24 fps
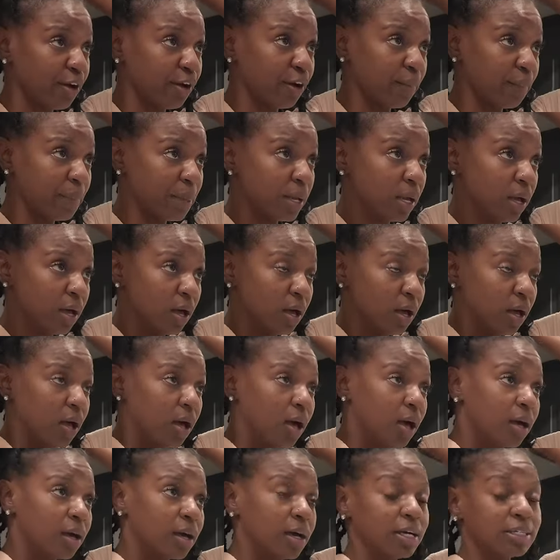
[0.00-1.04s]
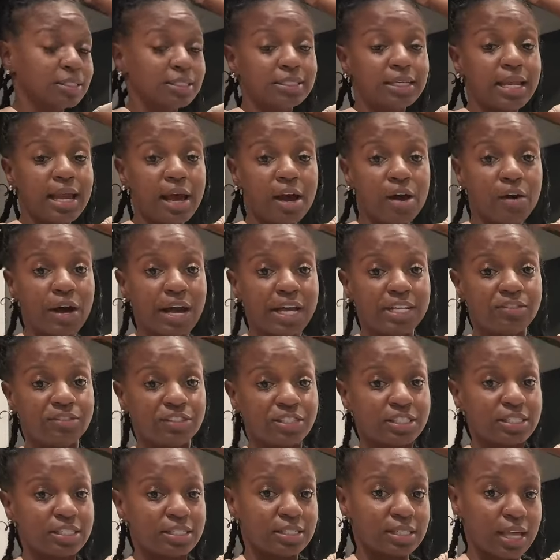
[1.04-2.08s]
up because now I
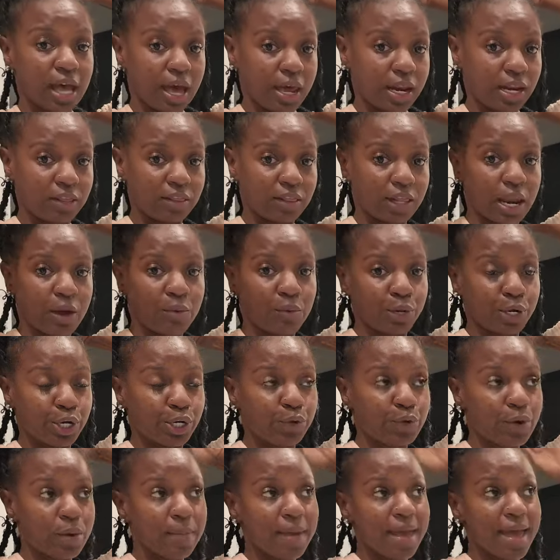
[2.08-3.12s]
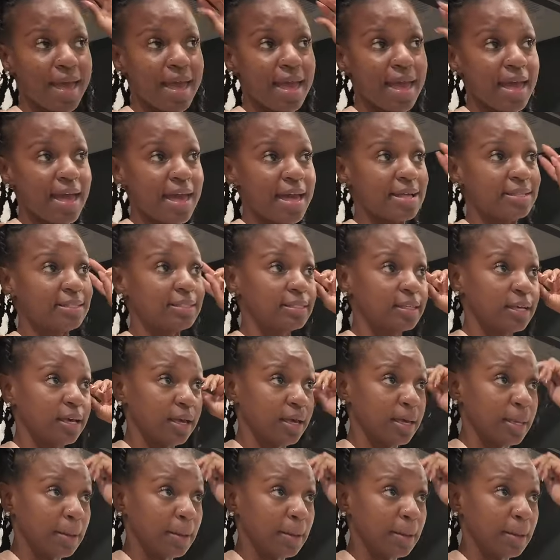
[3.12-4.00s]
just decided that I want to do a mask.